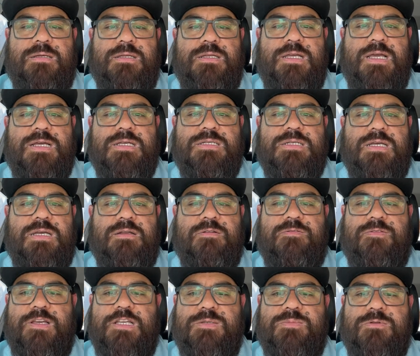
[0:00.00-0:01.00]
yes, and
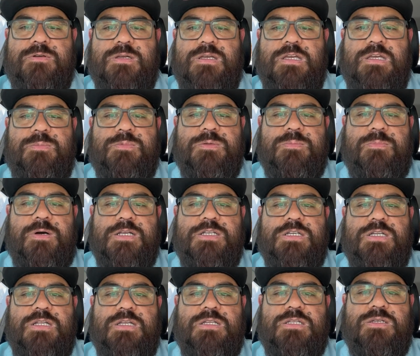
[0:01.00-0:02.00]
Facebook keeps
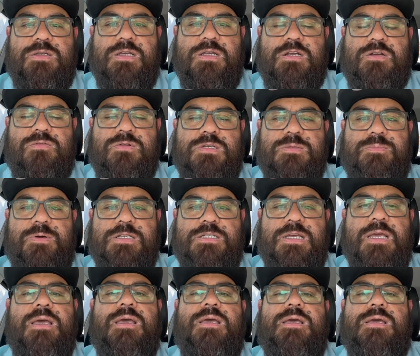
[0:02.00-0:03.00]
budgeting to increase
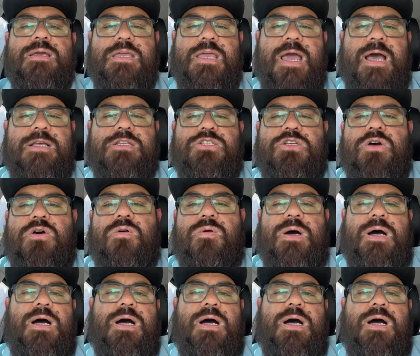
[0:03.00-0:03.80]
budget. Yeah, so